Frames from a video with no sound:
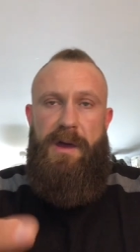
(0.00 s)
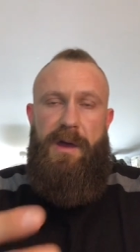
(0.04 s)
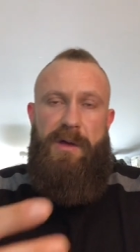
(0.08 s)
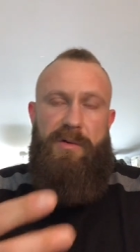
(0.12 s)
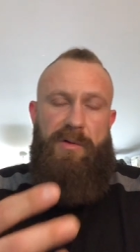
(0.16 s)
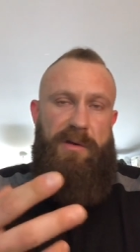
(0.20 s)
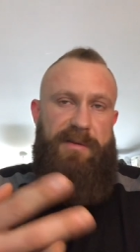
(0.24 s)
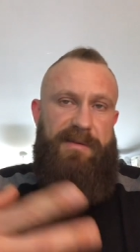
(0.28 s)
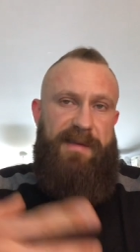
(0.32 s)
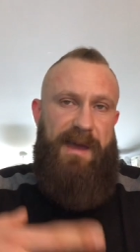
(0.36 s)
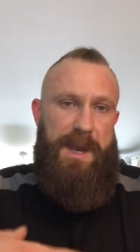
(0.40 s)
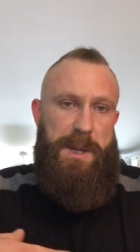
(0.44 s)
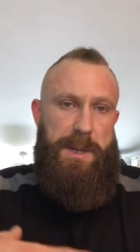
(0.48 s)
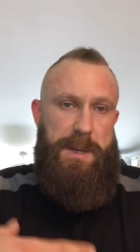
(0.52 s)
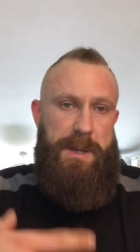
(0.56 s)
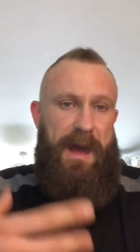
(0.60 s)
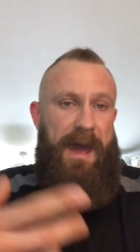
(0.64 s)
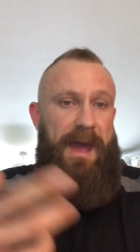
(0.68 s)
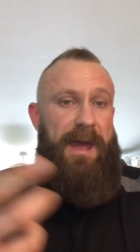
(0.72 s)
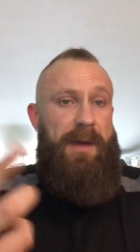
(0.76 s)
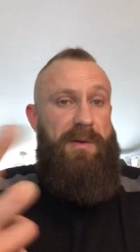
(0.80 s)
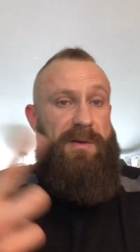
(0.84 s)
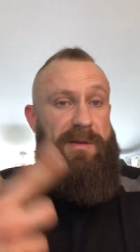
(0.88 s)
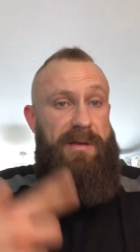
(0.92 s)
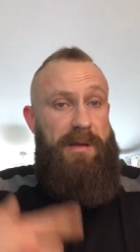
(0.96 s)
Rotation
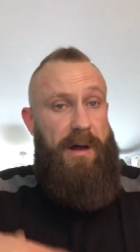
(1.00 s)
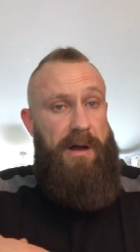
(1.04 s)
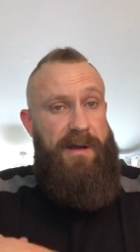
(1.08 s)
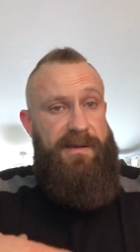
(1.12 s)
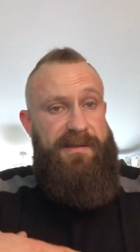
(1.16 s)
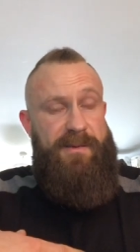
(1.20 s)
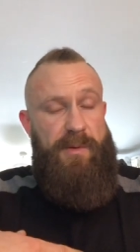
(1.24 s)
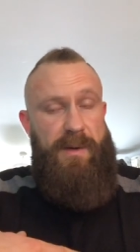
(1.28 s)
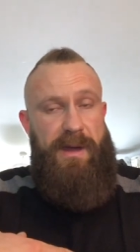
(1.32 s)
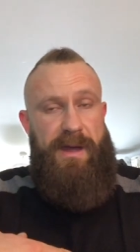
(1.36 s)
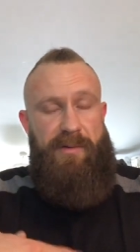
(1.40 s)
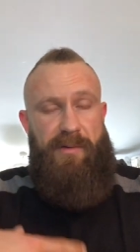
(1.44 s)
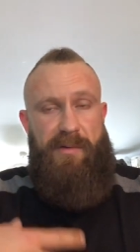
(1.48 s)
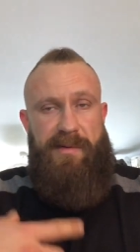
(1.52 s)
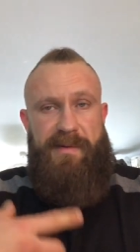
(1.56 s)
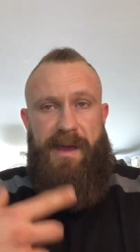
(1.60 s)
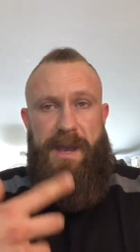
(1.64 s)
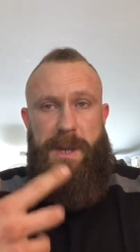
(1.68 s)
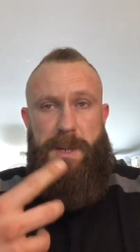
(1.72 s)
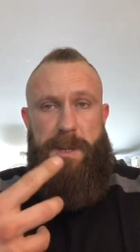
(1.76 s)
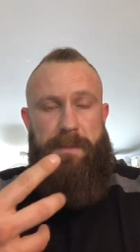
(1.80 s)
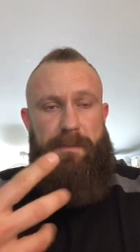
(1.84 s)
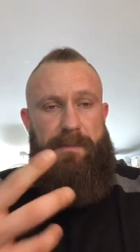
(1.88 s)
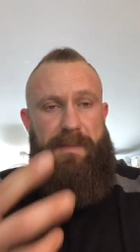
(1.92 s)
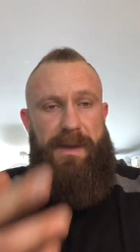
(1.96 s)
A was last week,
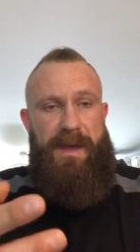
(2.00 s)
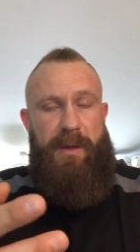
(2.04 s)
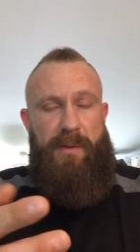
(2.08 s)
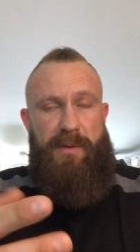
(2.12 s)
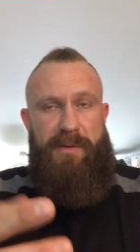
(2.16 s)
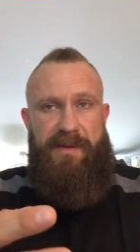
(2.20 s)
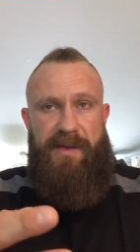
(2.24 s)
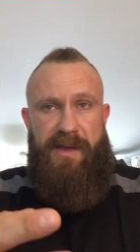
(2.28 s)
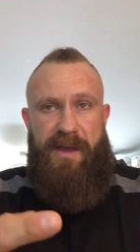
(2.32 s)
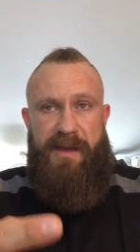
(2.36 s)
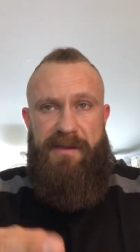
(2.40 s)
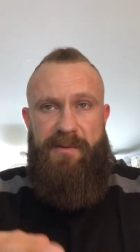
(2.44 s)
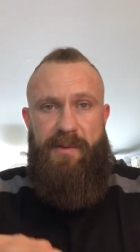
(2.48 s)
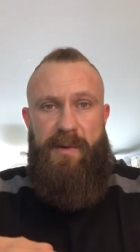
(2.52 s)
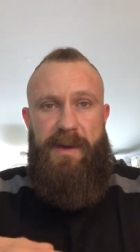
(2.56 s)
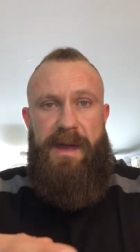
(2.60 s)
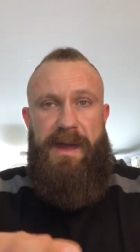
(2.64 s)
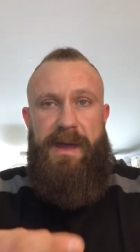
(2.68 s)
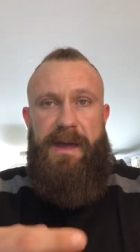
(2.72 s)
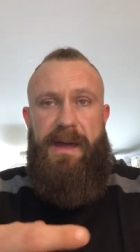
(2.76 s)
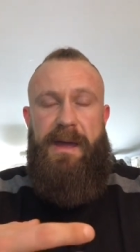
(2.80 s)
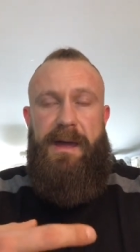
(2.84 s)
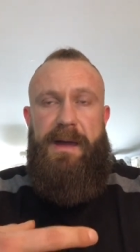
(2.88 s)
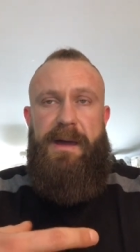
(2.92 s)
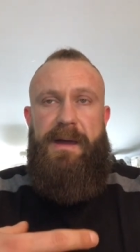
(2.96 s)
rotation B was this
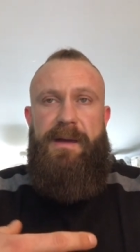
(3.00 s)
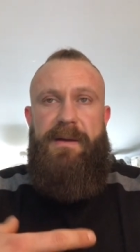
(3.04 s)
week.